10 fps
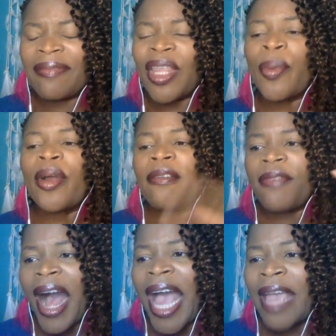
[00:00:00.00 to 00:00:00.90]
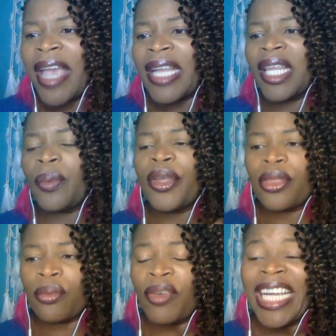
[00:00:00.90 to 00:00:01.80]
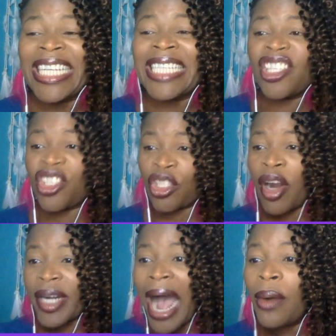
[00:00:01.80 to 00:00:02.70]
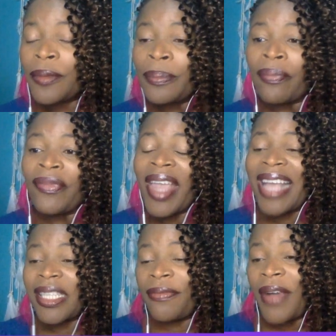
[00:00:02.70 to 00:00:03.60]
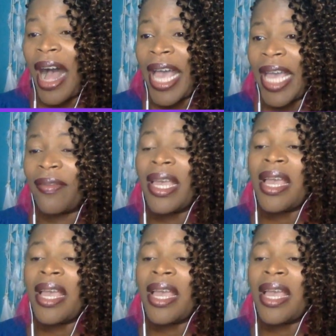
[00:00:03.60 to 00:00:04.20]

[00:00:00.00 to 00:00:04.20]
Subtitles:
If they were a 5 and they were a 3, and did they start out as a 5?